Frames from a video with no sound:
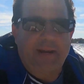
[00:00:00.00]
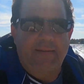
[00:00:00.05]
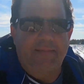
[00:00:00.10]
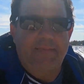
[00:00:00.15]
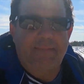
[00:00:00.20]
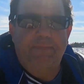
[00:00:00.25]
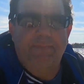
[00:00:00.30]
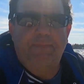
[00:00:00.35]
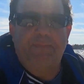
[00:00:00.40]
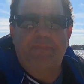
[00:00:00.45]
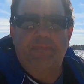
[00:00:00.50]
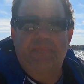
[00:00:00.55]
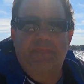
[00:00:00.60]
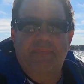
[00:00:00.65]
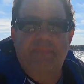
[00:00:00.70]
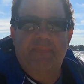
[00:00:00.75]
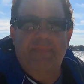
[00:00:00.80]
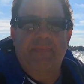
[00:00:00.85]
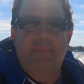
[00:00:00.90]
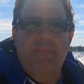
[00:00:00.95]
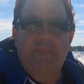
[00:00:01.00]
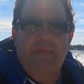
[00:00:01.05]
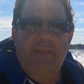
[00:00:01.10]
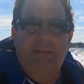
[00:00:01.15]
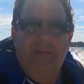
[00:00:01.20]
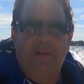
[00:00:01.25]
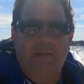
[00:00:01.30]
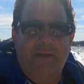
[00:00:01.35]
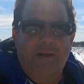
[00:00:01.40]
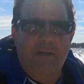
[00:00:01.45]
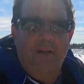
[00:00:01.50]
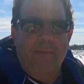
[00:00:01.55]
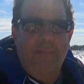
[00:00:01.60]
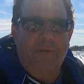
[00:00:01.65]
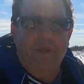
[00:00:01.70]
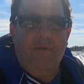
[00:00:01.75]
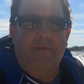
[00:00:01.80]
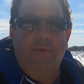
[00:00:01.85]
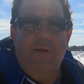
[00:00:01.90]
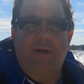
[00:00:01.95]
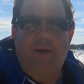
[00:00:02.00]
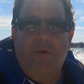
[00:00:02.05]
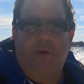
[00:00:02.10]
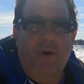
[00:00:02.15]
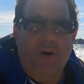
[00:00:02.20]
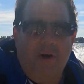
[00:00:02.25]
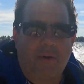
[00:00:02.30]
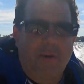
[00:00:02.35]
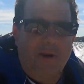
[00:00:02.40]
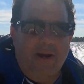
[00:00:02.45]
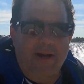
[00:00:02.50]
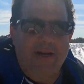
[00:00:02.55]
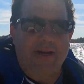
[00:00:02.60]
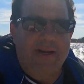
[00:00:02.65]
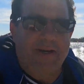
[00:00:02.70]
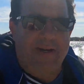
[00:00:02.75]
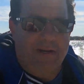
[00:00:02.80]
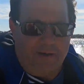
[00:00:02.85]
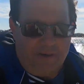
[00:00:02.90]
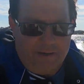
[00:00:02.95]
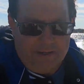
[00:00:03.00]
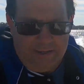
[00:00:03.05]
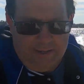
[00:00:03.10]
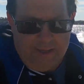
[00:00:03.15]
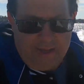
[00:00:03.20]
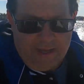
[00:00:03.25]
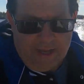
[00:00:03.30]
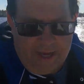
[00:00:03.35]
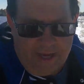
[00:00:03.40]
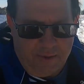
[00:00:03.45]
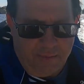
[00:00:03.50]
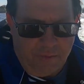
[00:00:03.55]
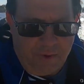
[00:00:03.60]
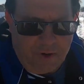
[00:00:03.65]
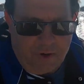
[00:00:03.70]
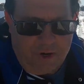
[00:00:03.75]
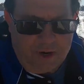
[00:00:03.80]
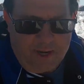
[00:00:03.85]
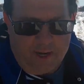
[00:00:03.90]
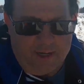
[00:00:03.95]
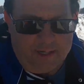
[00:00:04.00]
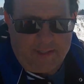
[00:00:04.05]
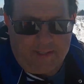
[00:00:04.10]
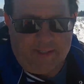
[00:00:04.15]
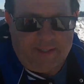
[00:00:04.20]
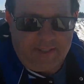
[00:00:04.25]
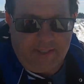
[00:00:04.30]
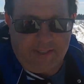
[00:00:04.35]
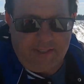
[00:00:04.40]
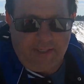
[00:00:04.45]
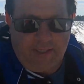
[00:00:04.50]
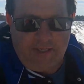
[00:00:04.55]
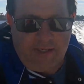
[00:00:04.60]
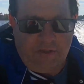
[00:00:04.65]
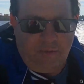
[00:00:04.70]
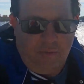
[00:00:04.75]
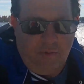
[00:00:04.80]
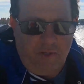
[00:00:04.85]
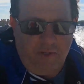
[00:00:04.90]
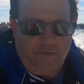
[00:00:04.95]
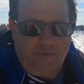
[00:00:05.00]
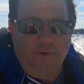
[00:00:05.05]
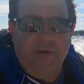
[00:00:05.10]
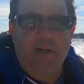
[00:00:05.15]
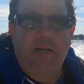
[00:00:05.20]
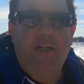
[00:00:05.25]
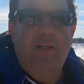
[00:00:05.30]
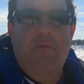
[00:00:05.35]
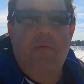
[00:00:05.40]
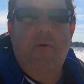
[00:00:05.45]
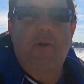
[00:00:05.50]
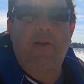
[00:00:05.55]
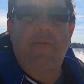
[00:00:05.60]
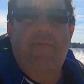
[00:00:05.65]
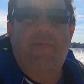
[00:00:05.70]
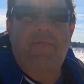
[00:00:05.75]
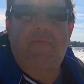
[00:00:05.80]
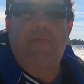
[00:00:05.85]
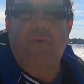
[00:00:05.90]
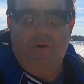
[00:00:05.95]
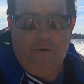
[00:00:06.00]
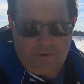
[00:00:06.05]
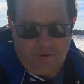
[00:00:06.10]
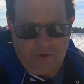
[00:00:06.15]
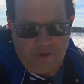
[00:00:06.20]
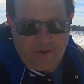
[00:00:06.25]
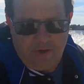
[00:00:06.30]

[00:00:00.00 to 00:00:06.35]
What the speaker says: I'm at 3/4 right now, and we're at 23, 24,